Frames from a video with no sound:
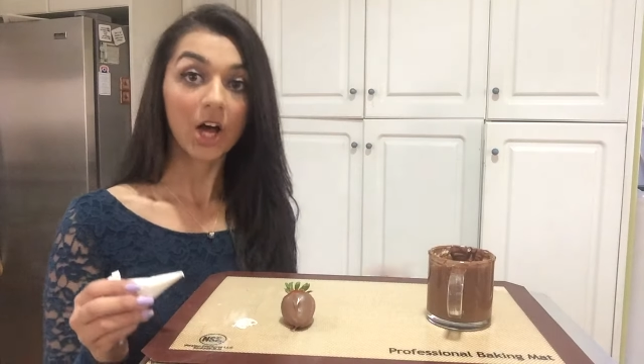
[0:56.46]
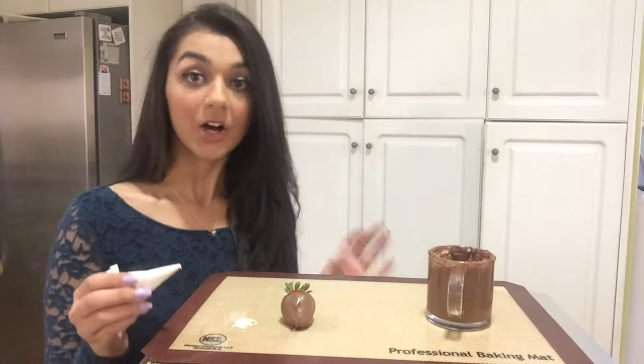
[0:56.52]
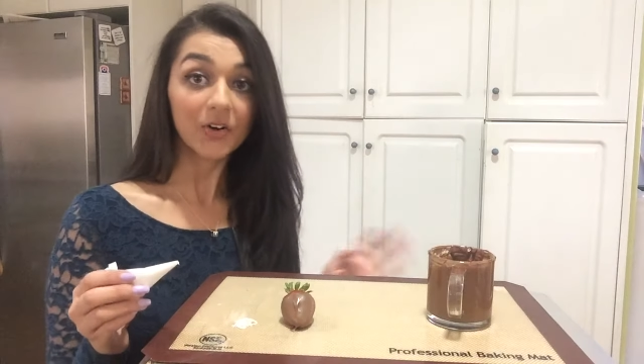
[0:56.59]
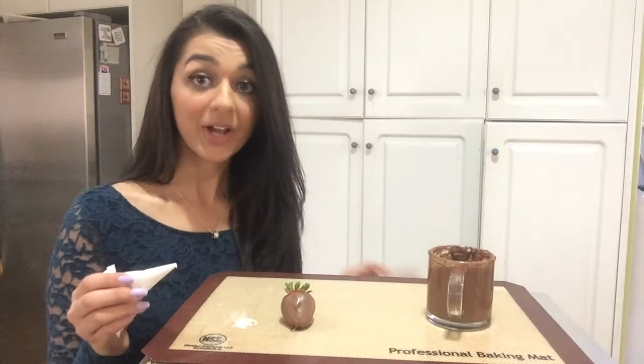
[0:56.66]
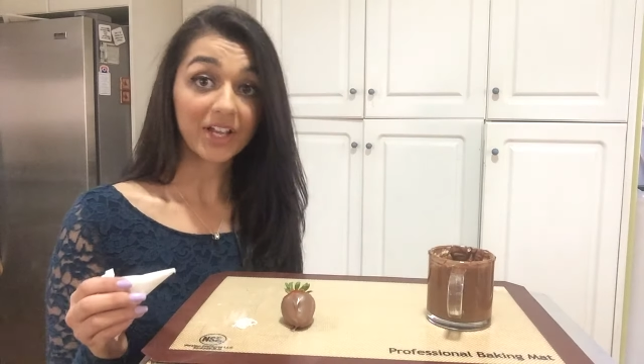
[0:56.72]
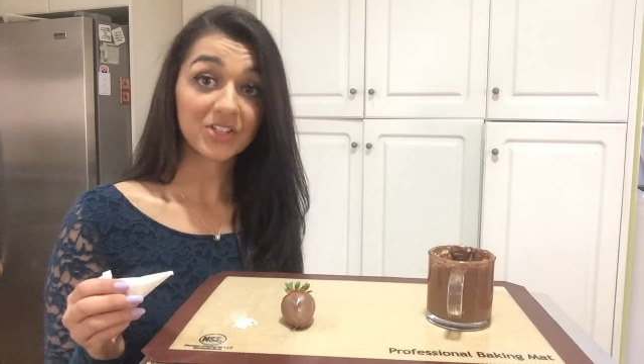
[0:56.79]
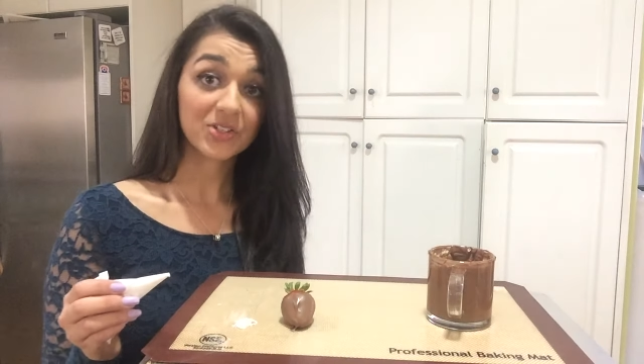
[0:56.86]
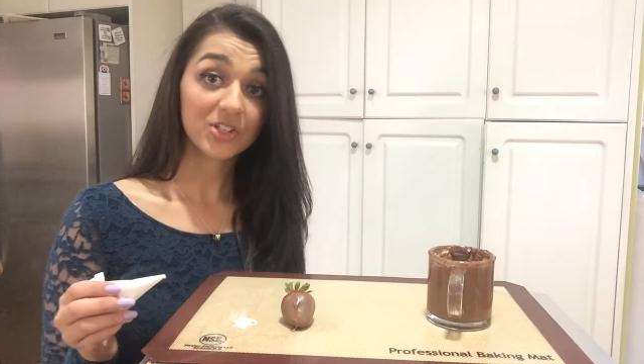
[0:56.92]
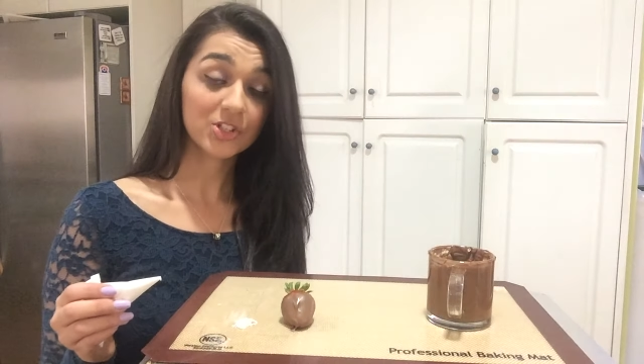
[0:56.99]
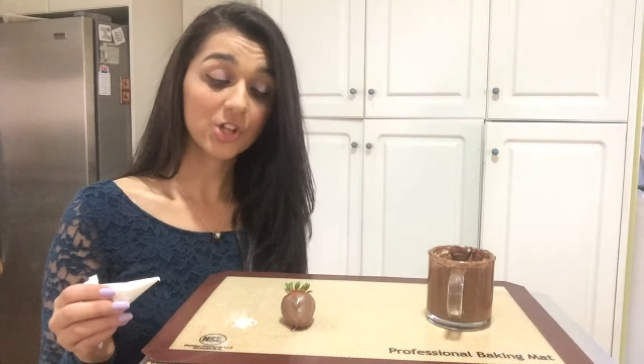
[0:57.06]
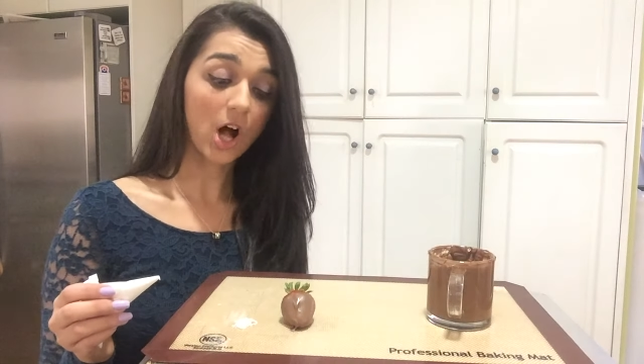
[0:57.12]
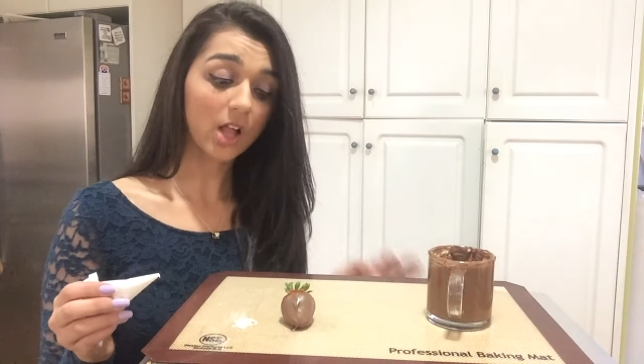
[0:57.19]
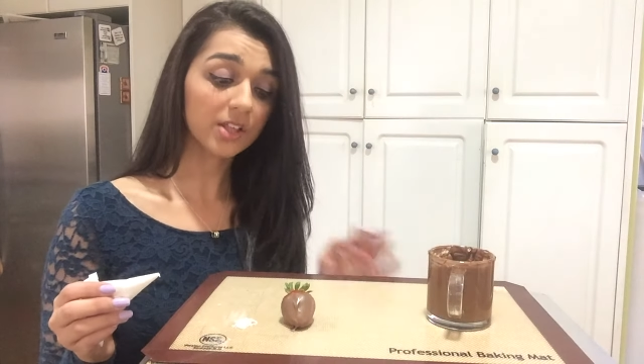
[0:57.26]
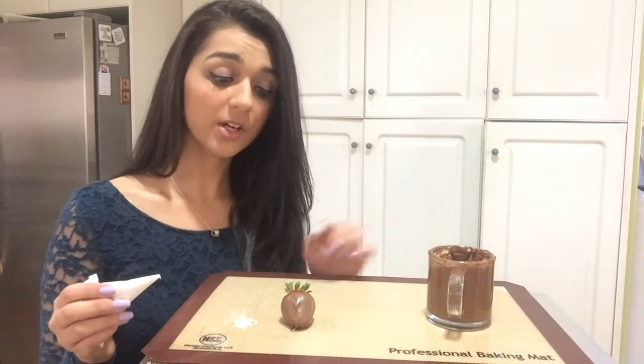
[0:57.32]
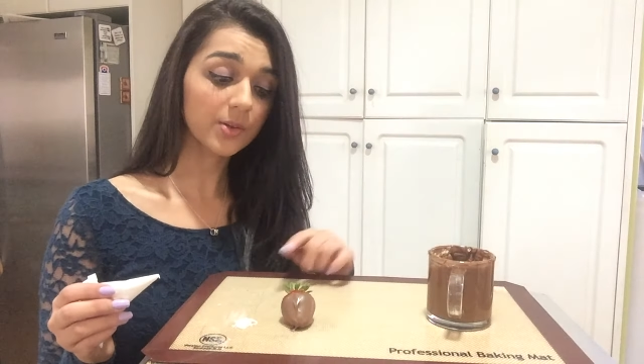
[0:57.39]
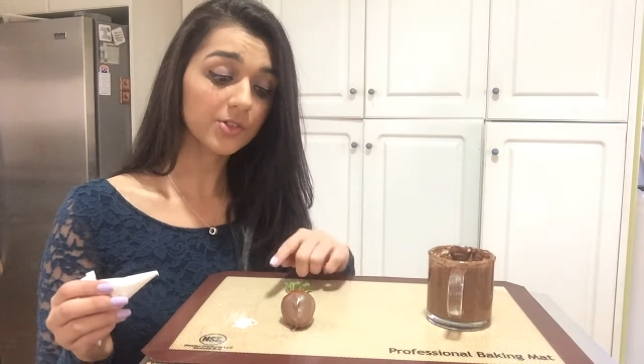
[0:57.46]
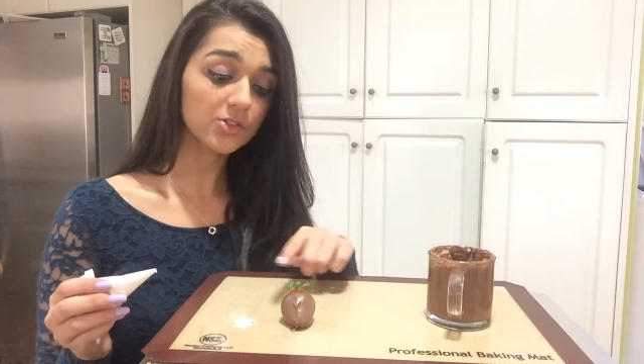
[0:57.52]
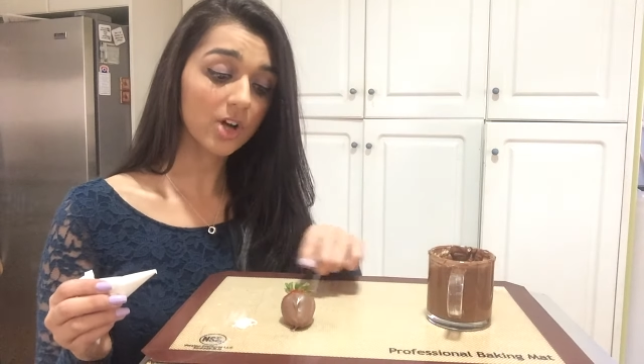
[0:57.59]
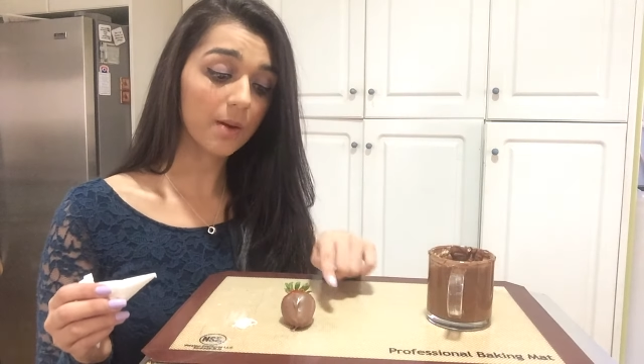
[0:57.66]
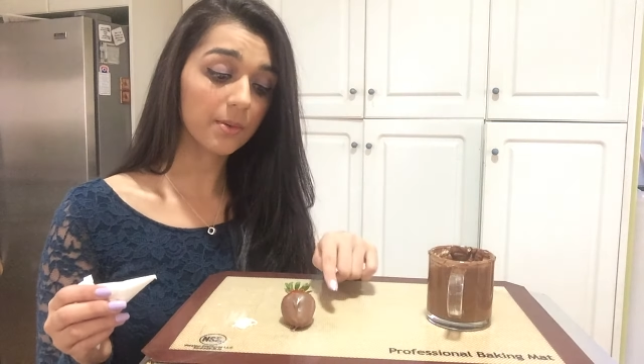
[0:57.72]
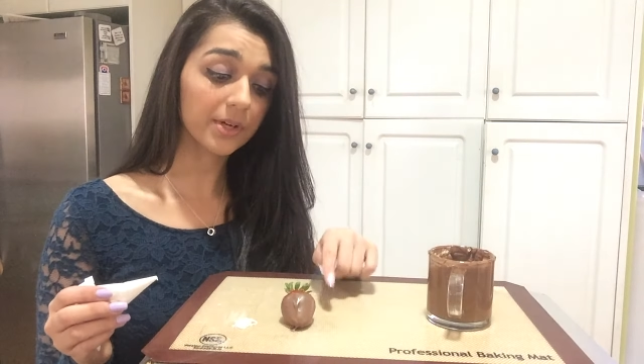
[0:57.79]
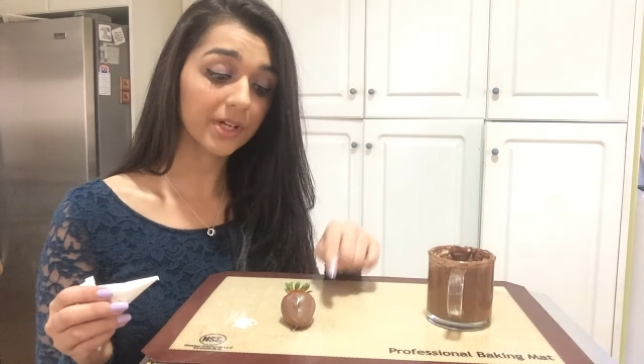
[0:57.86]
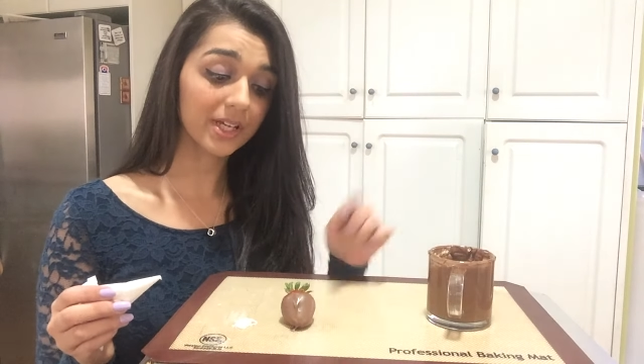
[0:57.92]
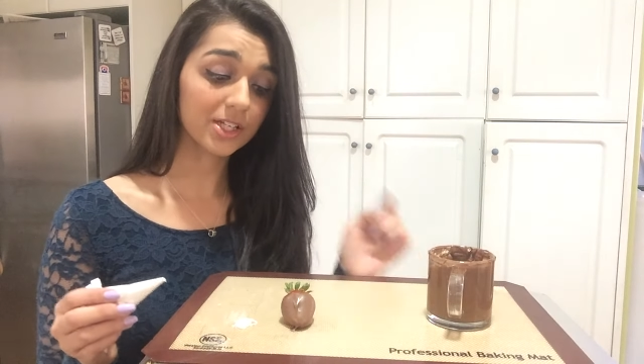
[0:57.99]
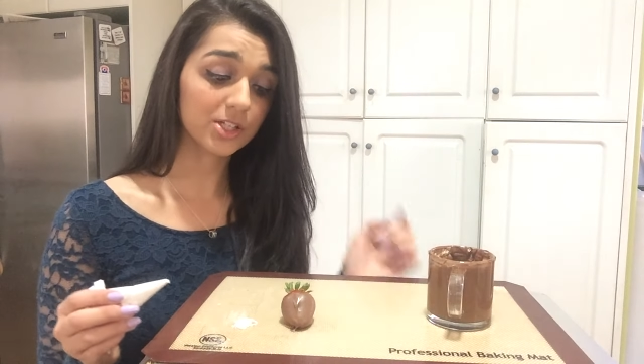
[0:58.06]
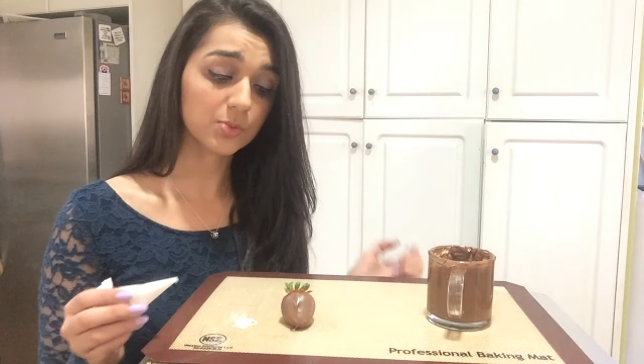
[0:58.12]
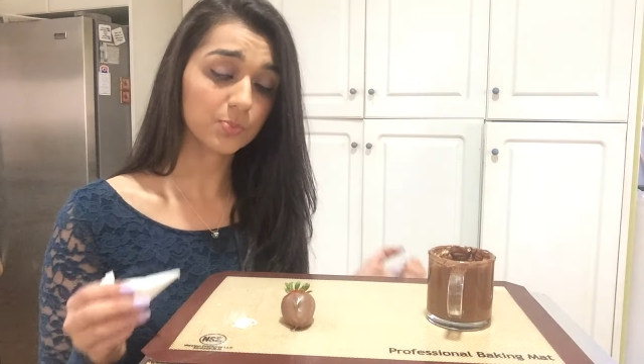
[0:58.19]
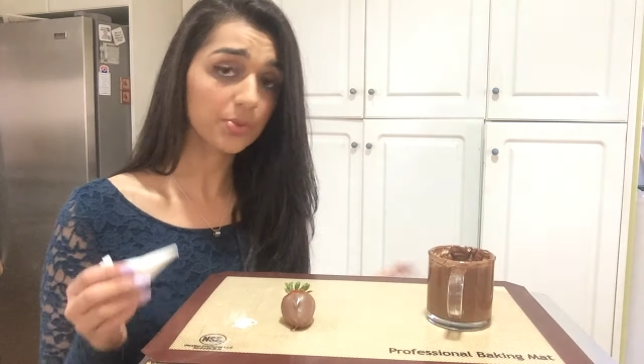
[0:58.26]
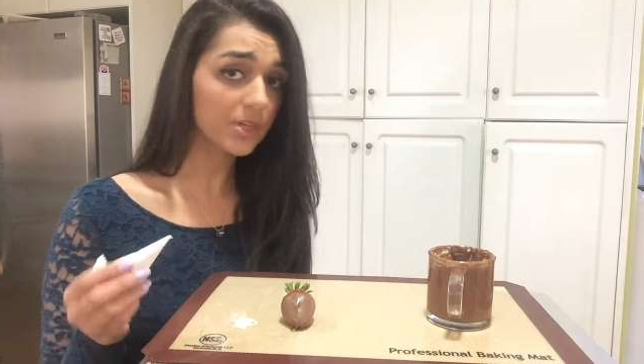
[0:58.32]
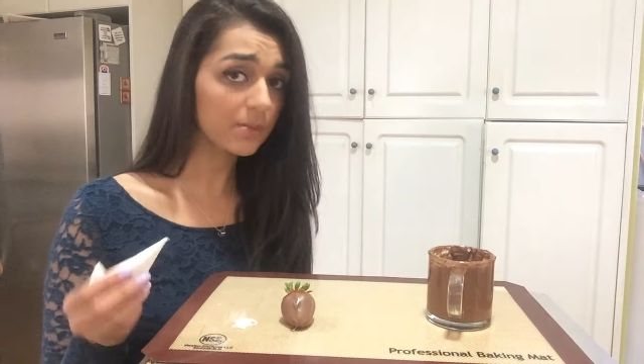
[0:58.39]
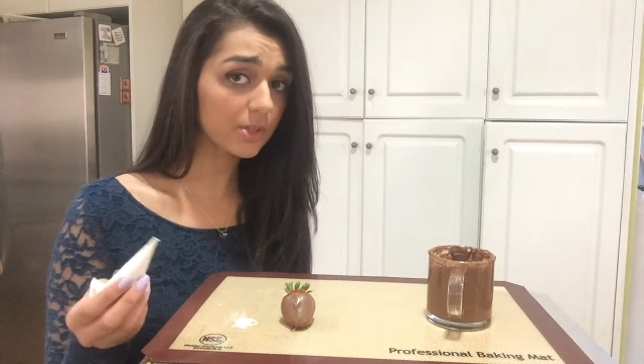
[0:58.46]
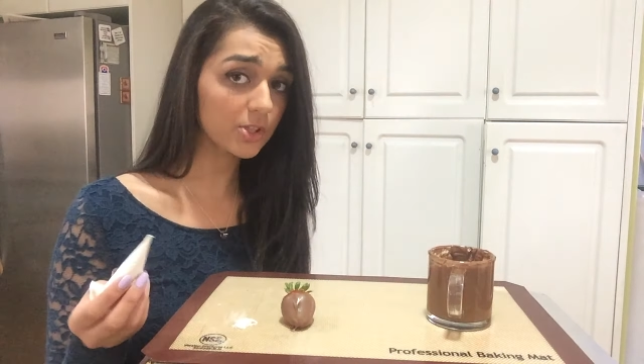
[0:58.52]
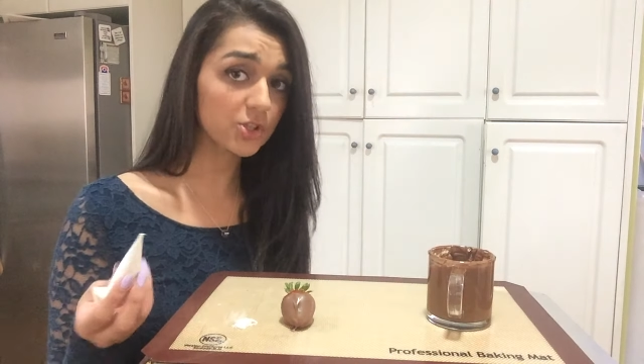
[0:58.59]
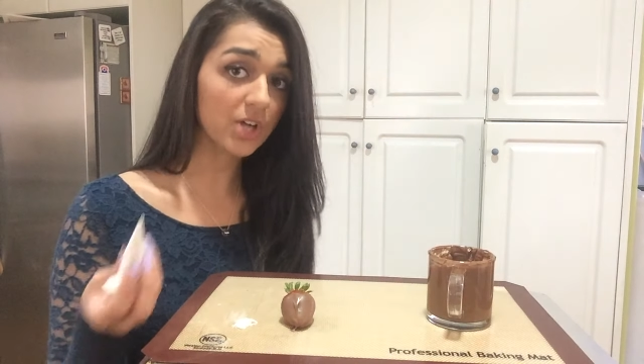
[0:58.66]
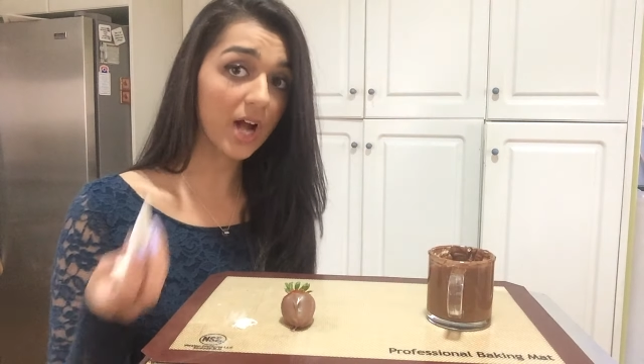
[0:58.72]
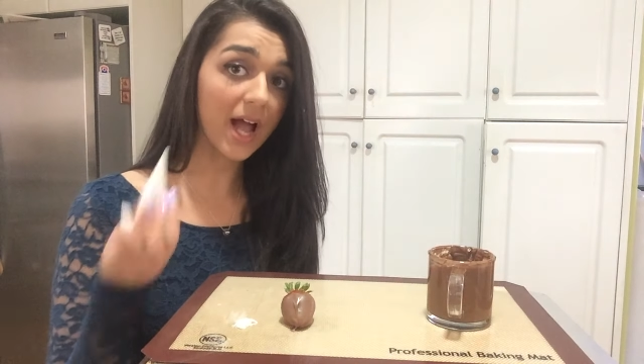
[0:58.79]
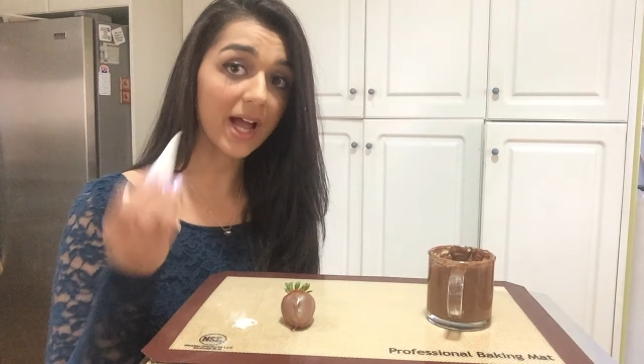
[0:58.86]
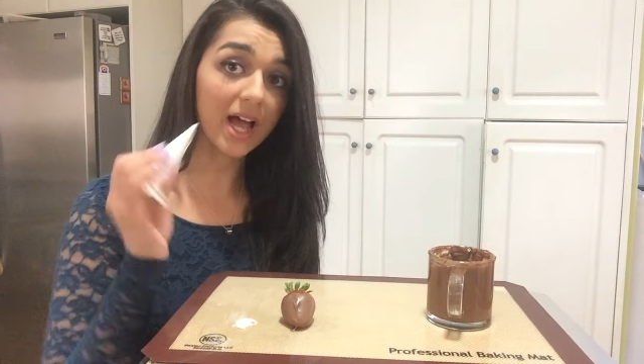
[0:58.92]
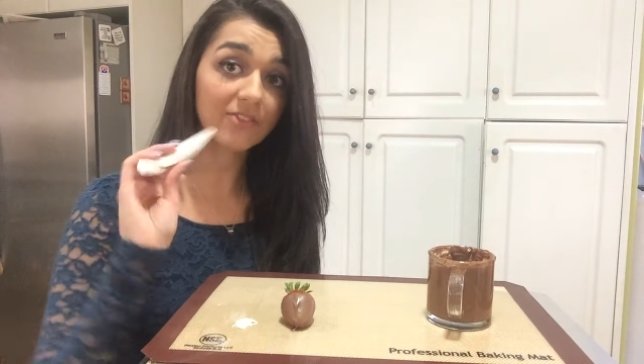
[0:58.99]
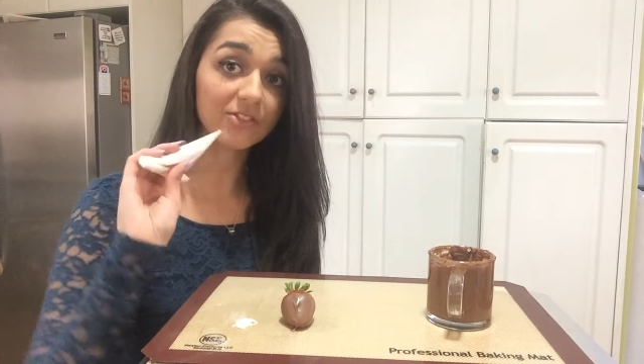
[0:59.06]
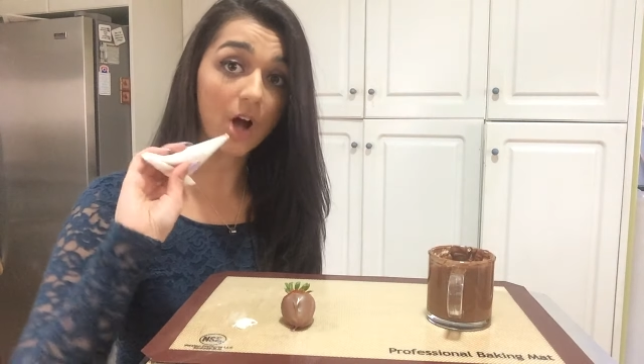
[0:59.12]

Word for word: Okay, so the chocolate on the strawberry is pretty much dry.